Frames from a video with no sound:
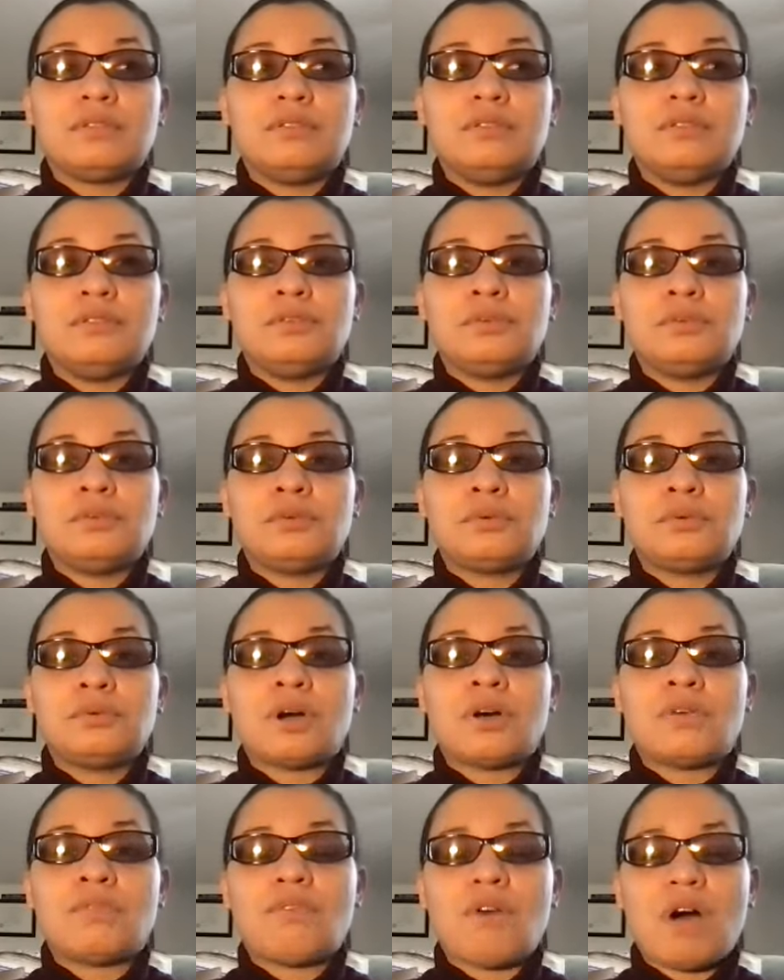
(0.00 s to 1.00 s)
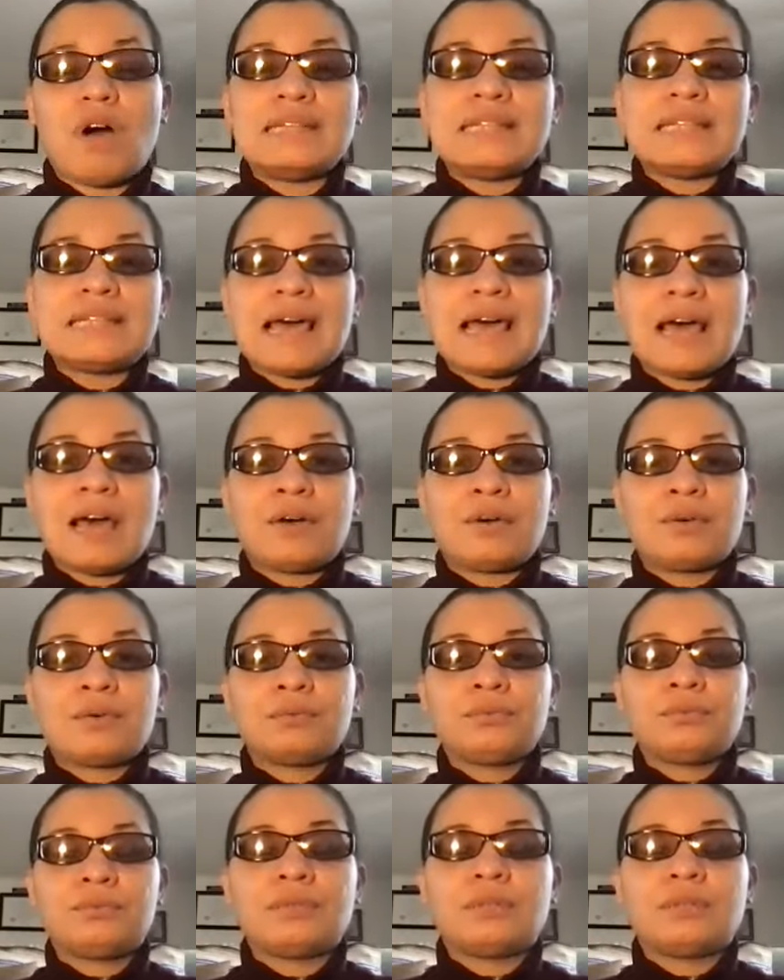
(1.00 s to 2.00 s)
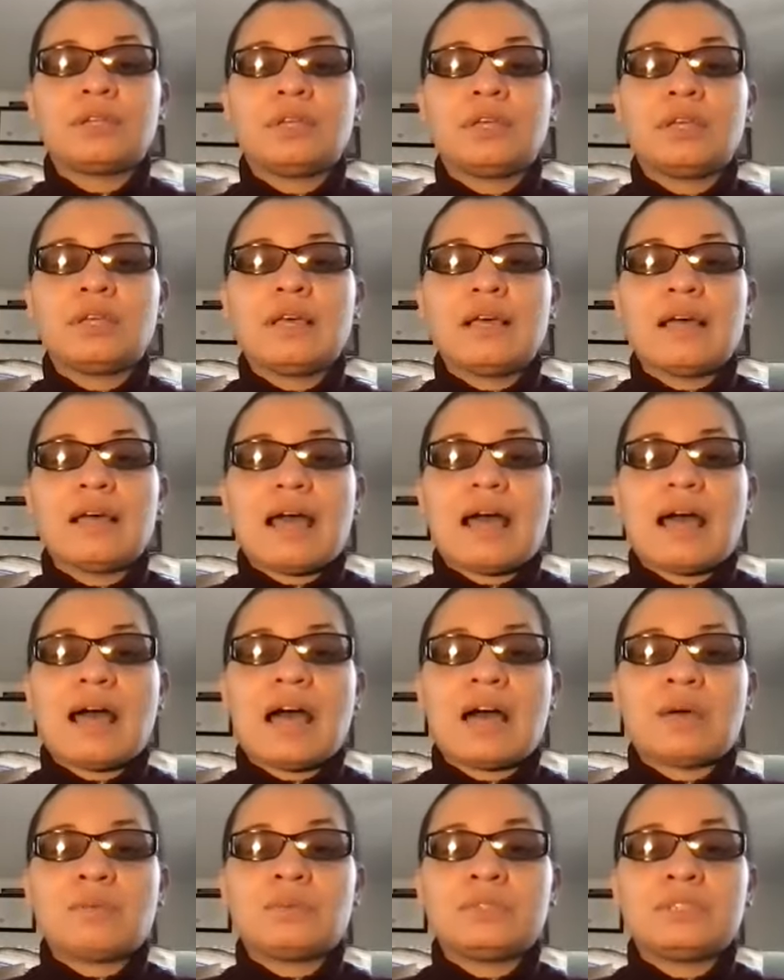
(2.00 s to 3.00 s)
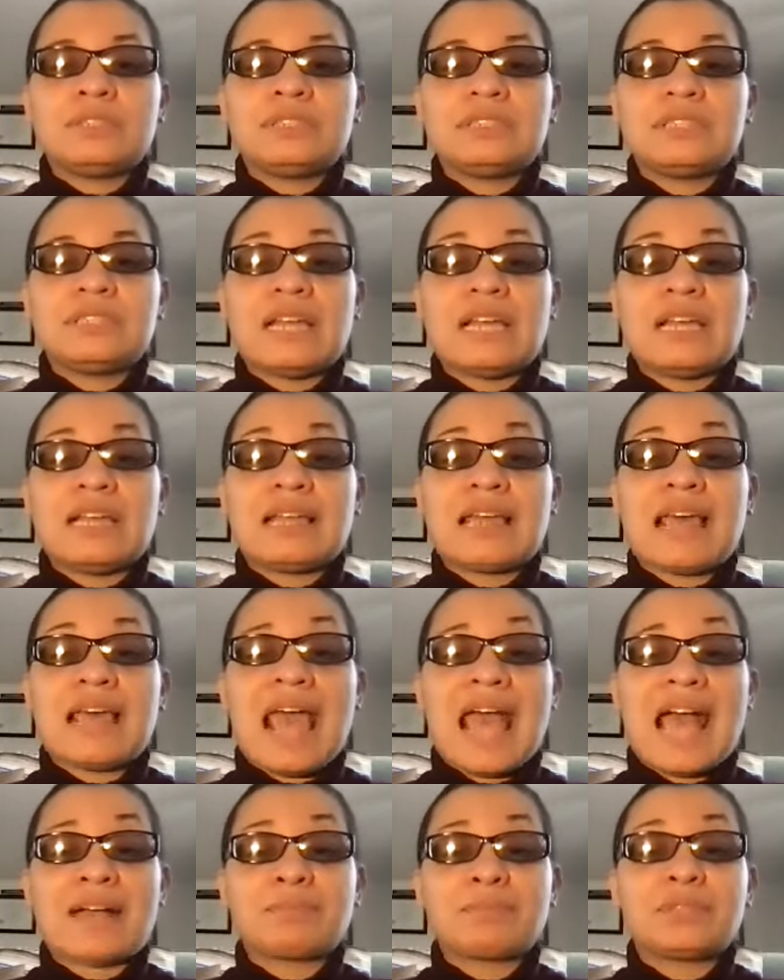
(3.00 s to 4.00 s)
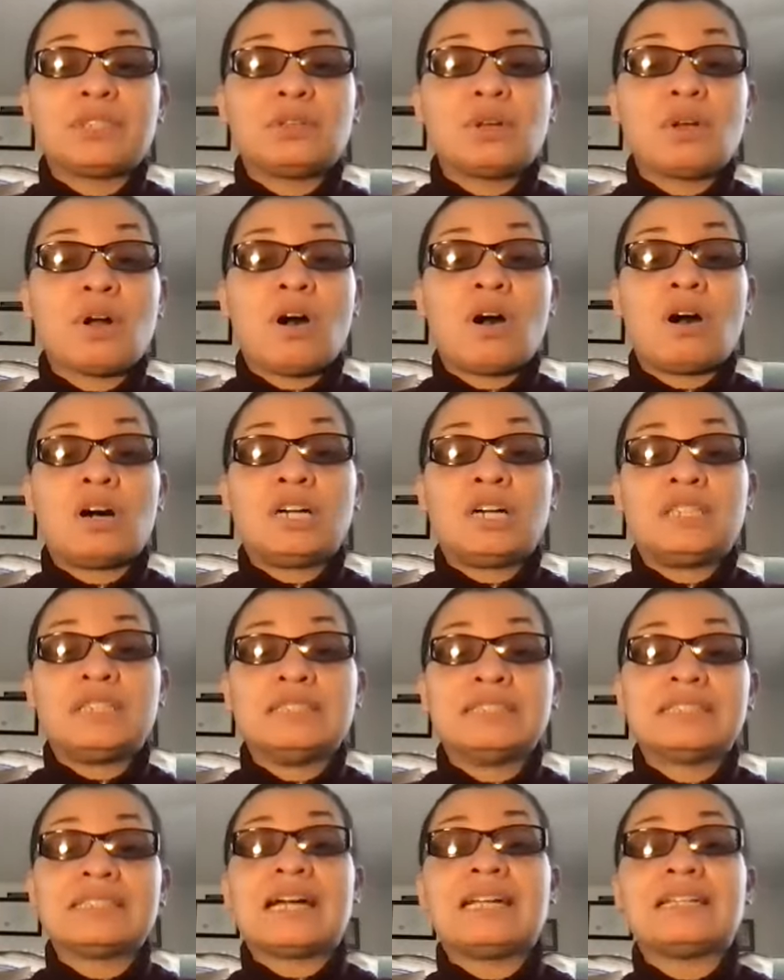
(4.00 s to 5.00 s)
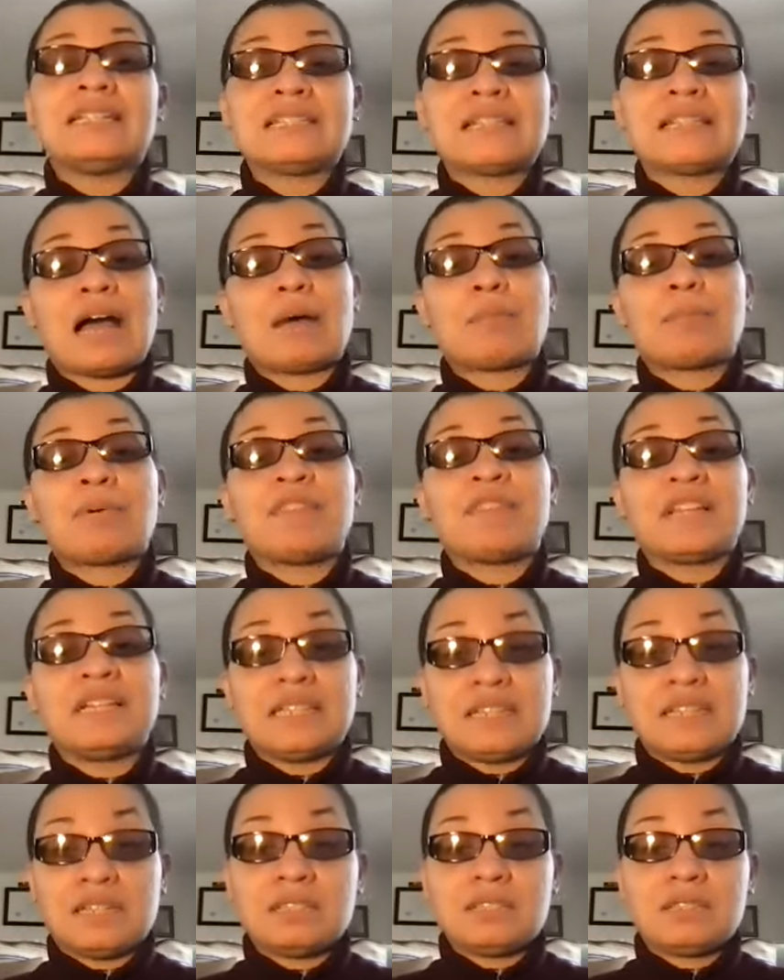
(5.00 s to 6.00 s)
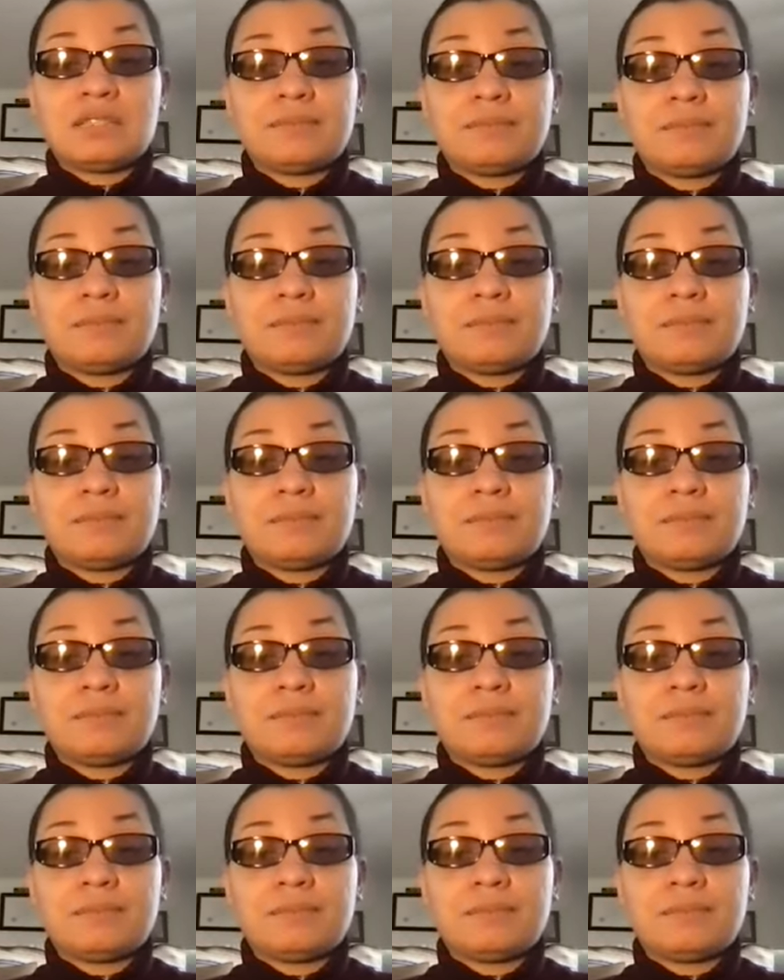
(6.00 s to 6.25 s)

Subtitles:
do a rundown, I would say Caption Call is on the top of the list,